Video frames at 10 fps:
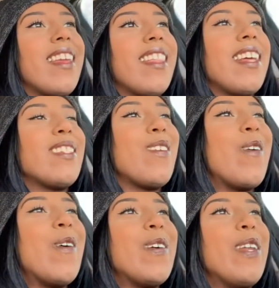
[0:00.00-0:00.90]
that's a
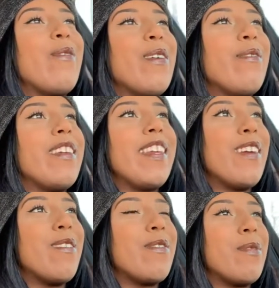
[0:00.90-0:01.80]
whole different
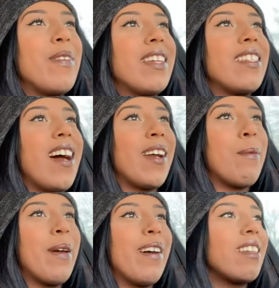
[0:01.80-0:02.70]
video for me to talk
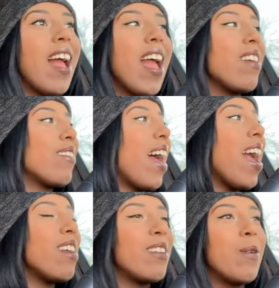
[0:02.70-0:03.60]
about. I,
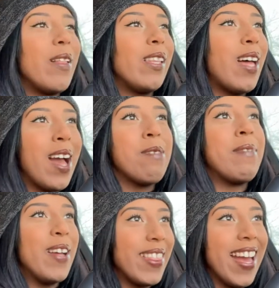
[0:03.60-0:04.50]
I know a lot
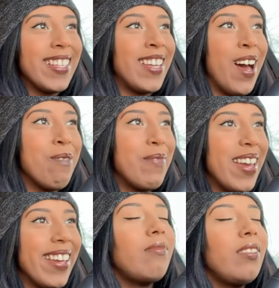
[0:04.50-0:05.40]
about that
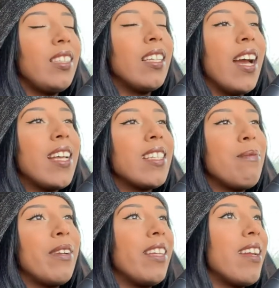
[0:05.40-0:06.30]
topic. Guys,
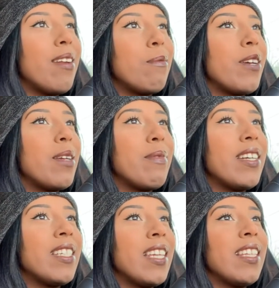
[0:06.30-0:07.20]
I'm really not a morning
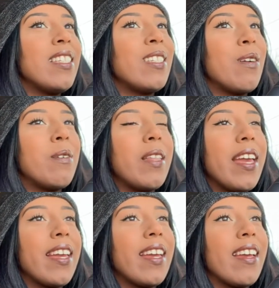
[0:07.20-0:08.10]
person, so
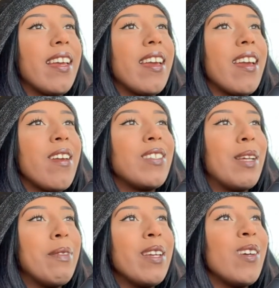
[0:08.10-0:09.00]
like if
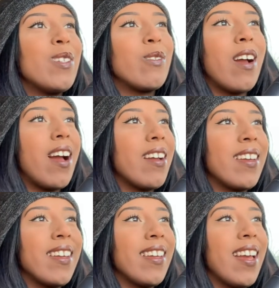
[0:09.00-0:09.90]
something goes
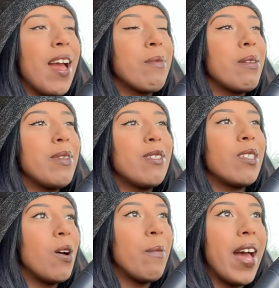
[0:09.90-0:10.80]
wrong, I'm gonna be
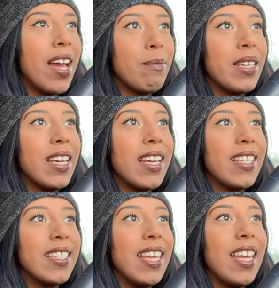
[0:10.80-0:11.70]
so mad
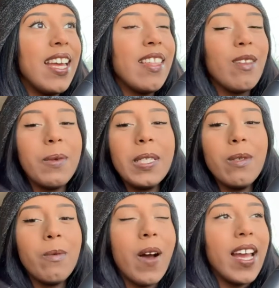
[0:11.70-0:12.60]
because the
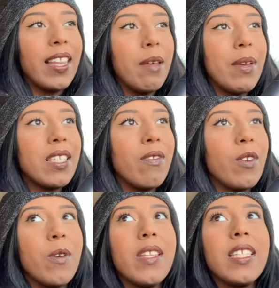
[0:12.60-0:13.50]
reason why I let myself
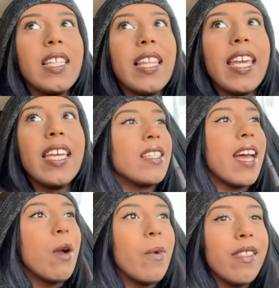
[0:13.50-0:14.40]
go this late is
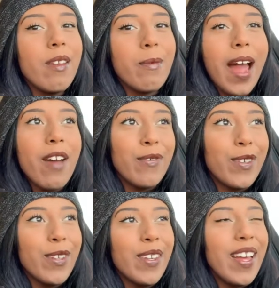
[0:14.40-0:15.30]
I won the
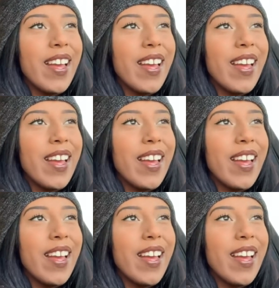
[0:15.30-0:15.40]
raffle